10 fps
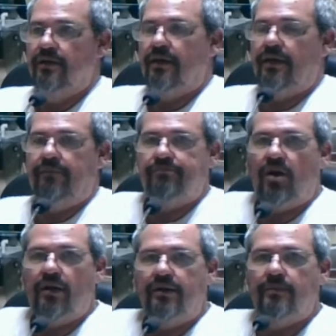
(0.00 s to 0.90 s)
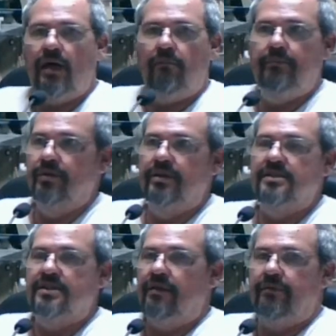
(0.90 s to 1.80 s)
and talking about Building
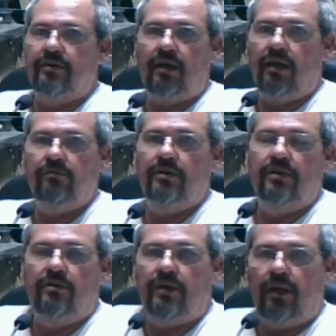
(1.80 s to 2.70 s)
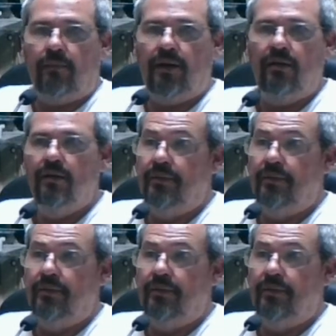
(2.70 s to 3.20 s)
7. I really don't care about...